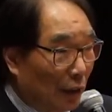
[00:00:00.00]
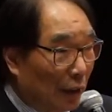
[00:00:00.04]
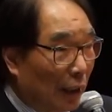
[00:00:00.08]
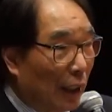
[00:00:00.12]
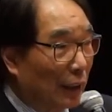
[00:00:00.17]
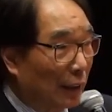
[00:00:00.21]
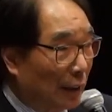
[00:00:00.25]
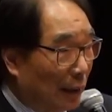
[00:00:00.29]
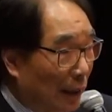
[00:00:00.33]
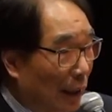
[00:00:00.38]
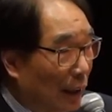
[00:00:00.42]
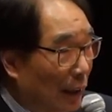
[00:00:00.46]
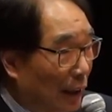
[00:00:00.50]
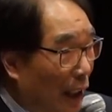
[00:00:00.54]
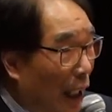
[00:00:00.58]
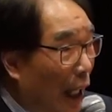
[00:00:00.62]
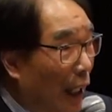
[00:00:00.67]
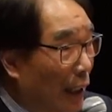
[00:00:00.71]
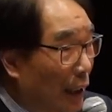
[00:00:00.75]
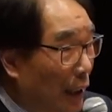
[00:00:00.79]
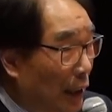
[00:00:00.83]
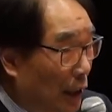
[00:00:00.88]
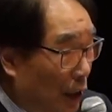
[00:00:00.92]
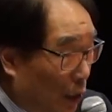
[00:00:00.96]
that's the
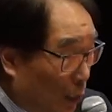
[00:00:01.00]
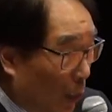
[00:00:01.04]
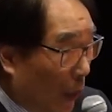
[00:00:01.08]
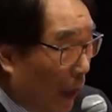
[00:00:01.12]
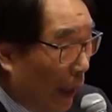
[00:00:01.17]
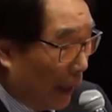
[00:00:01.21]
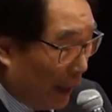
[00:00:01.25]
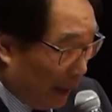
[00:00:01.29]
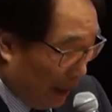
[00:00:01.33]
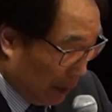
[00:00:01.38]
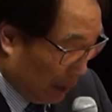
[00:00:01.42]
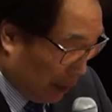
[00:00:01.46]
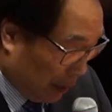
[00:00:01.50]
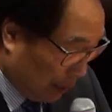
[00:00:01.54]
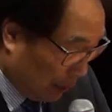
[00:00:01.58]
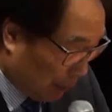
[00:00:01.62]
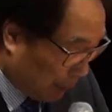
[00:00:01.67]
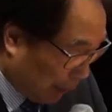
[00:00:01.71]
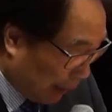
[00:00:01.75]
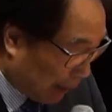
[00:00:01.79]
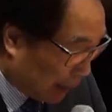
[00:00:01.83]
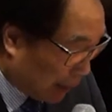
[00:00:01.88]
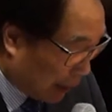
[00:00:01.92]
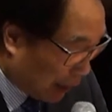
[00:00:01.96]
Chinese way to
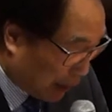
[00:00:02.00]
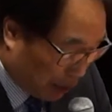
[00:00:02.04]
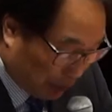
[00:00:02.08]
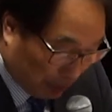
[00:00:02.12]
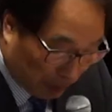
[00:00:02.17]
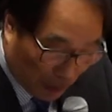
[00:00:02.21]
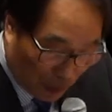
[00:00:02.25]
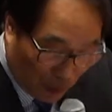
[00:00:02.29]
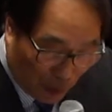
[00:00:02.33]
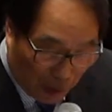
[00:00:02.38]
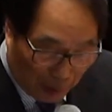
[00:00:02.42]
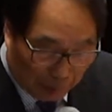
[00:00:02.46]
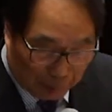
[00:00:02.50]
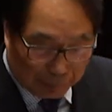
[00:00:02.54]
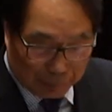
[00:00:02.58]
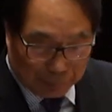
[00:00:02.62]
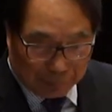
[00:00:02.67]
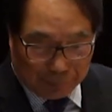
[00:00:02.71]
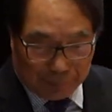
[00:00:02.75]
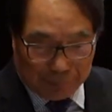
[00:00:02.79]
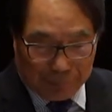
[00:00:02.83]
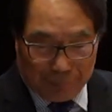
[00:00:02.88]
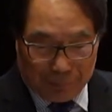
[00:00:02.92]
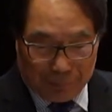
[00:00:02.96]
read this poem.